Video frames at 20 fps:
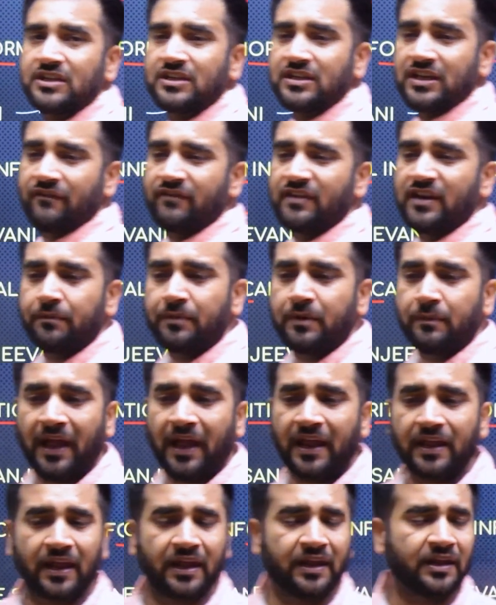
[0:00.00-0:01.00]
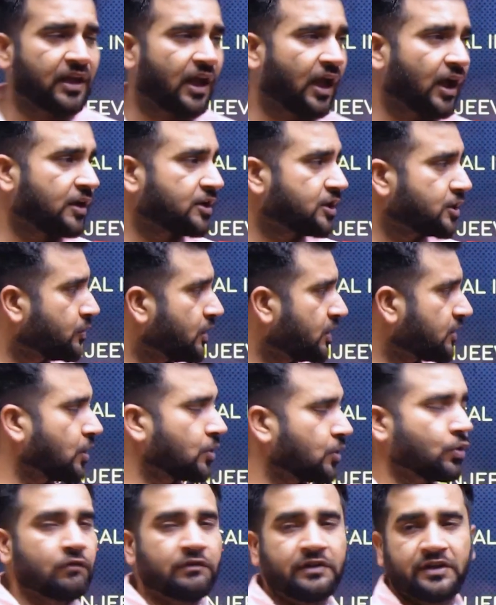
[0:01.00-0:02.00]
developed by India during the
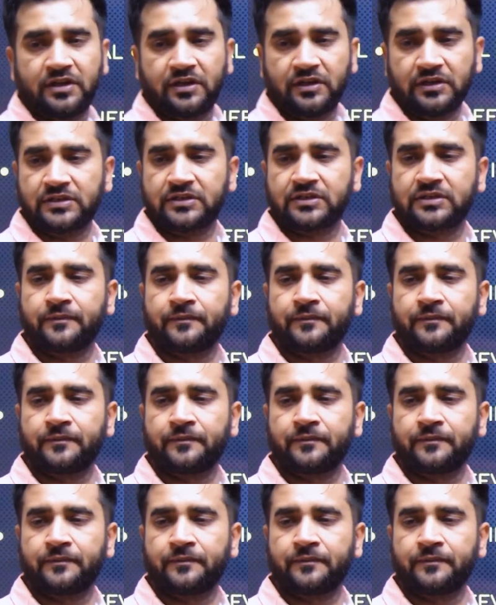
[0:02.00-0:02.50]
COVID years.